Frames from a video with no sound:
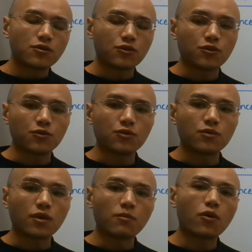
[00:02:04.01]
to
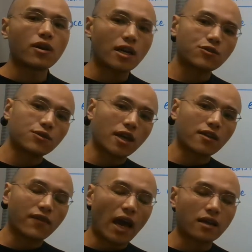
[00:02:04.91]
the more
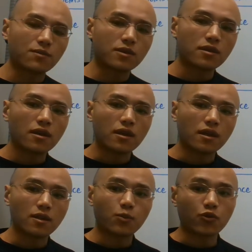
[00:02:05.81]
electronegative atoms
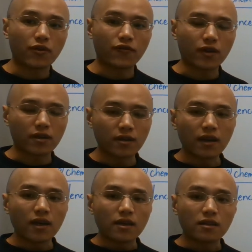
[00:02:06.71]
in the periphery.
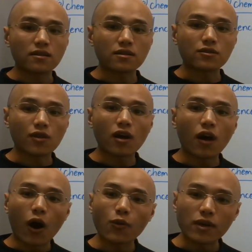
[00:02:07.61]
This is not
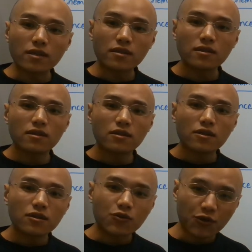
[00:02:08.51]
always
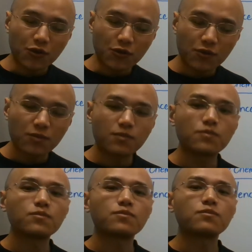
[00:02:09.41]
true,
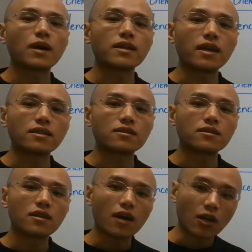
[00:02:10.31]
but
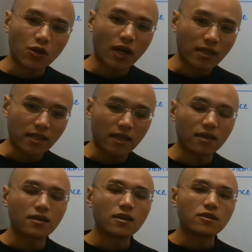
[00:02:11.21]
it's a good
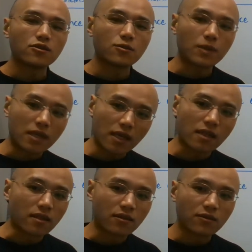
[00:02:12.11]
idea to
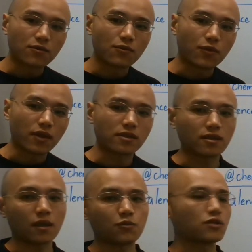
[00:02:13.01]
begin with this
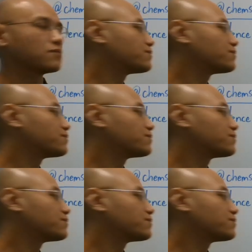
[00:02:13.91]
assumption.